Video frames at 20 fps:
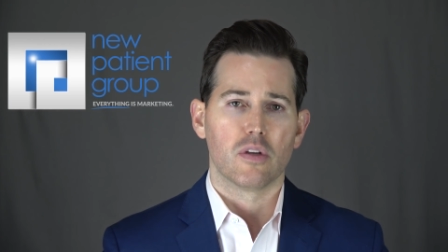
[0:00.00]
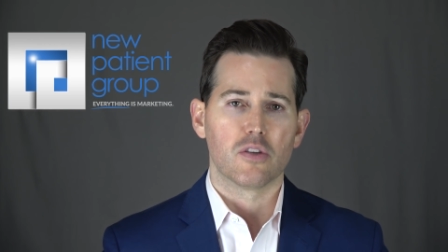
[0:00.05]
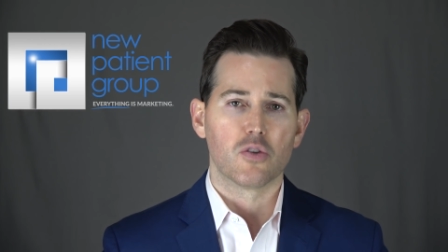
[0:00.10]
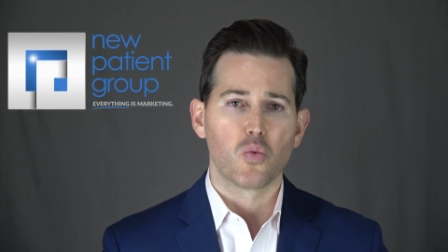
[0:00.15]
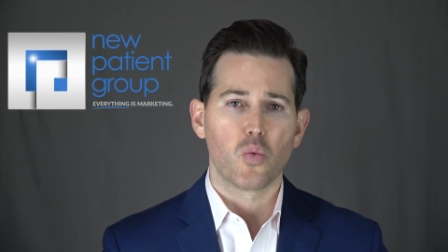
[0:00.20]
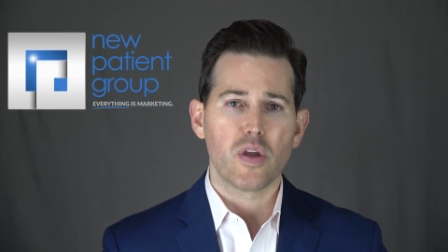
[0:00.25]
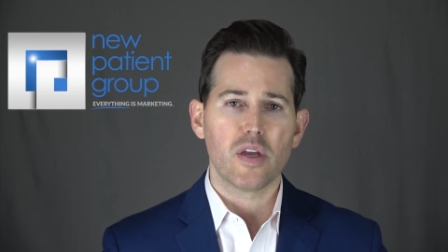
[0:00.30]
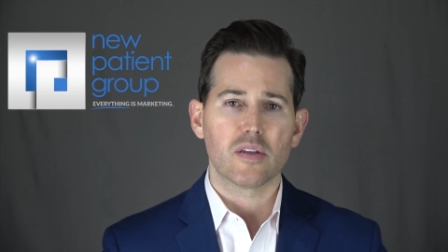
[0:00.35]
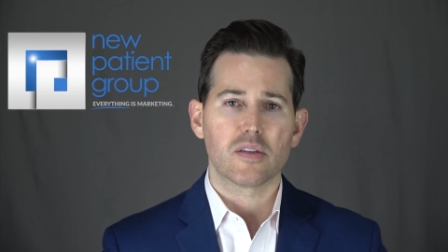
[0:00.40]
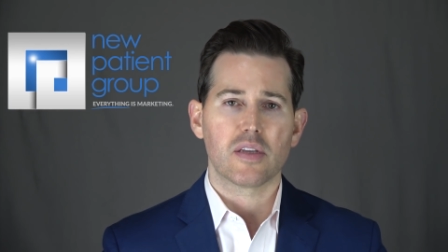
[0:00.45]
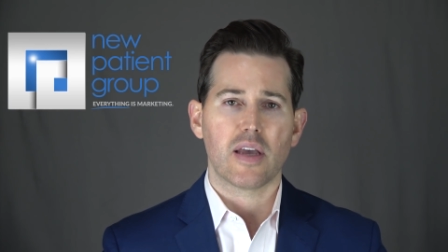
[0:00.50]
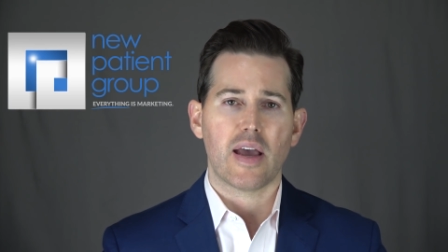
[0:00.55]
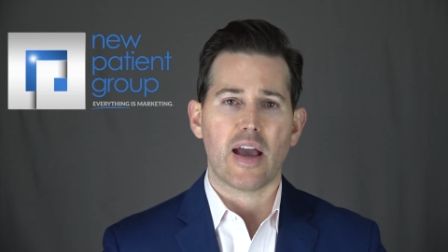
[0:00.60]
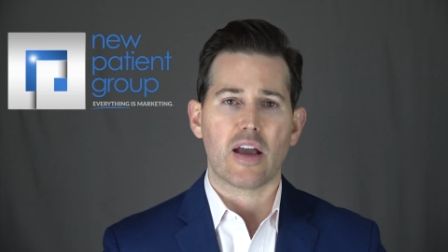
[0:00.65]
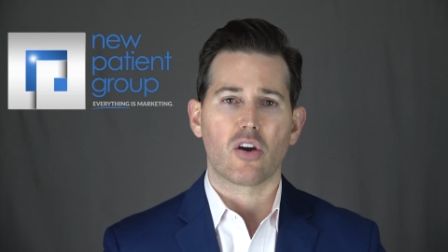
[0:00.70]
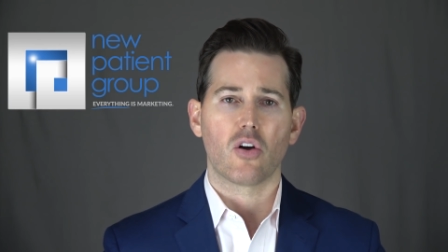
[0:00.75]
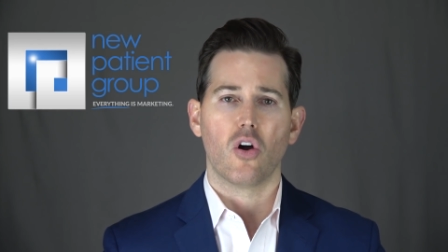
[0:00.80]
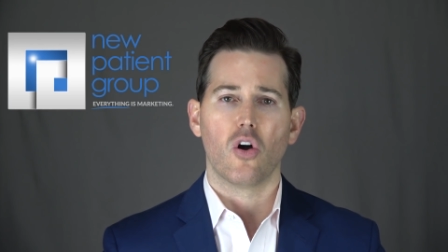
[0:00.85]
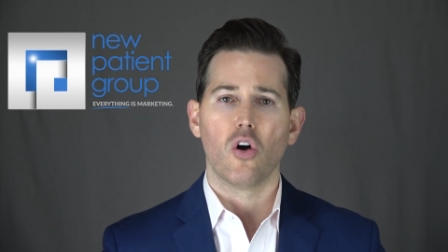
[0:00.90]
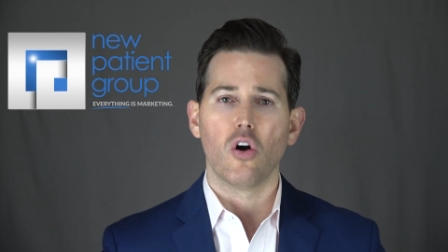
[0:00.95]
as we
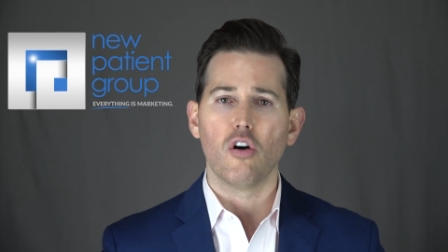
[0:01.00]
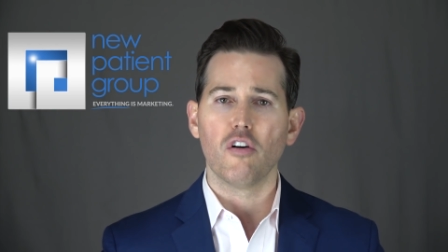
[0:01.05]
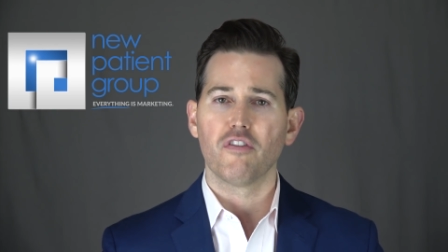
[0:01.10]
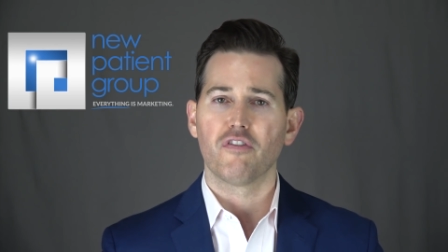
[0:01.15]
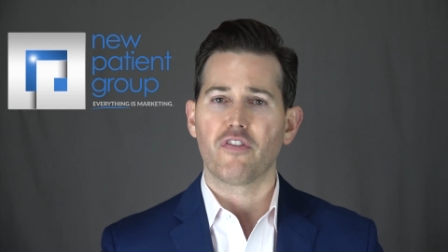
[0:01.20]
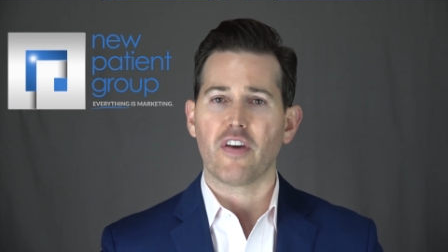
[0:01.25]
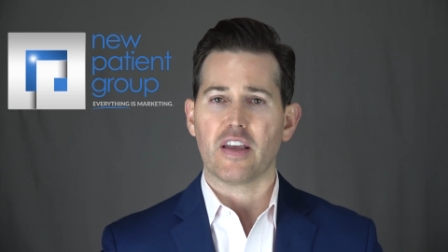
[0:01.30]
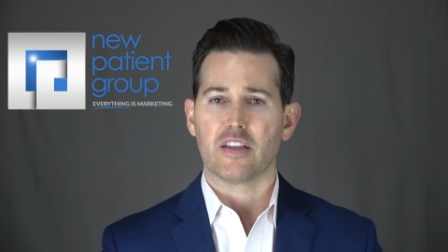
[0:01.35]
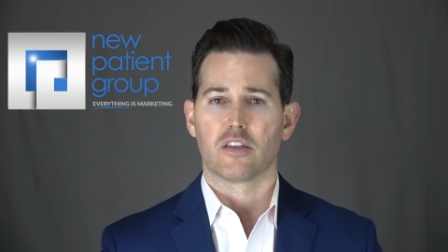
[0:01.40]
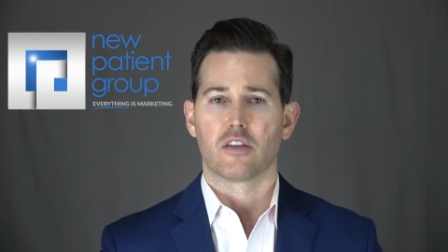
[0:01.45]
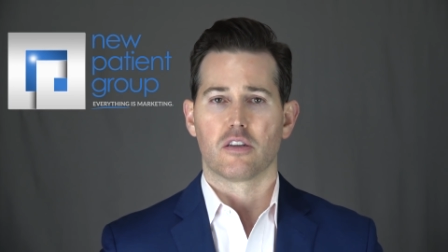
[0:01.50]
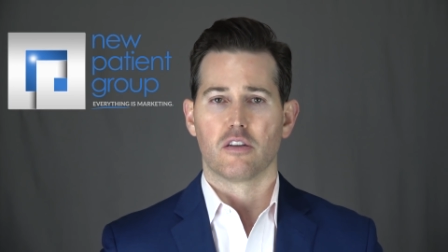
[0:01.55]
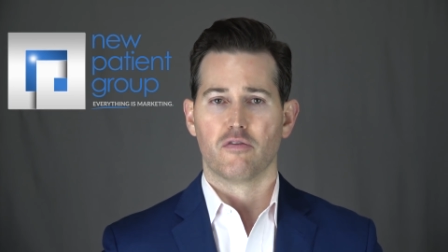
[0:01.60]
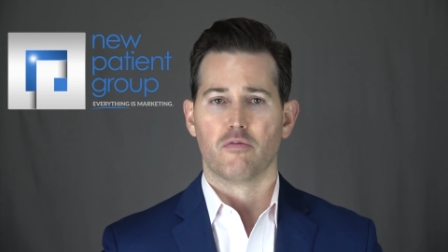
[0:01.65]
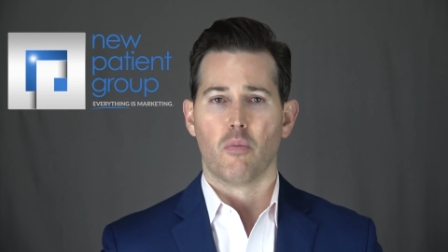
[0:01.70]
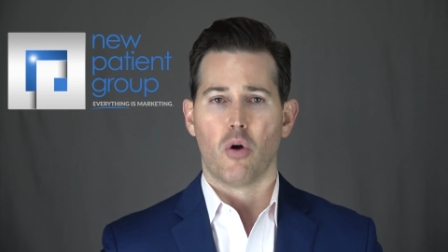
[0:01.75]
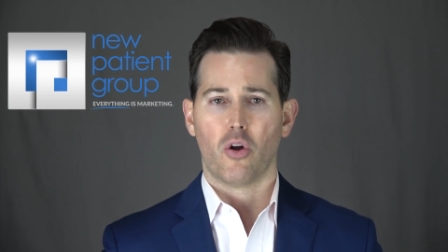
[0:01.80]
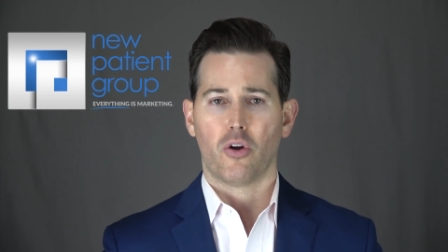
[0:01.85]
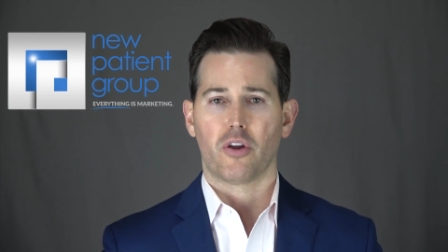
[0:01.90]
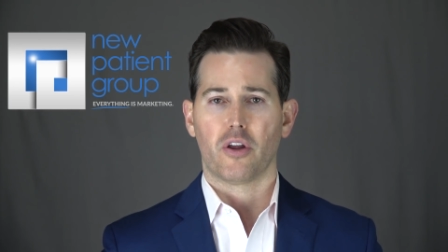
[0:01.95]
attack all phases of
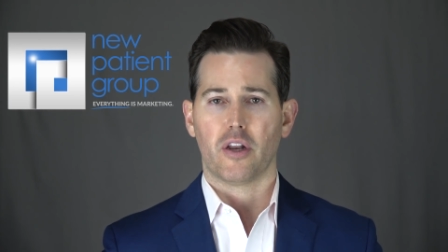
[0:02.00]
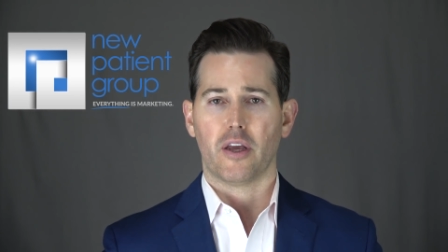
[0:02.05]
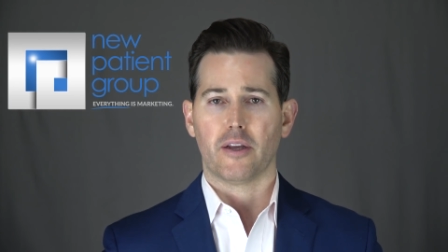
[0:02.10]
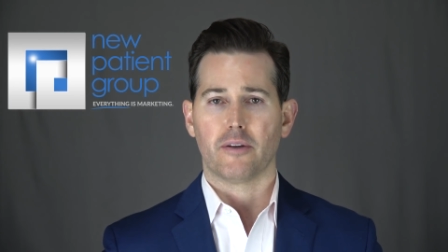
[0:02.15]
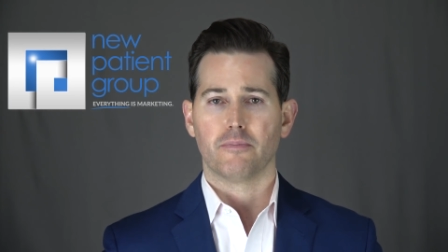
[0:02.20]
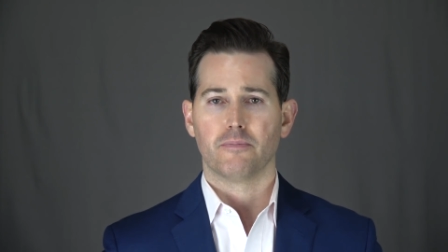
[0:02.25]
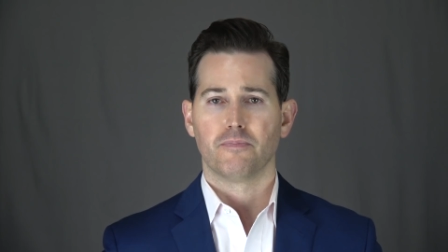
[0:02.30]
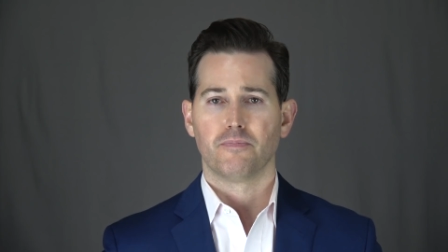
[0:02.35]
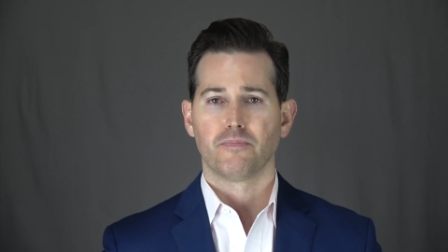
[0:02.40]
marketing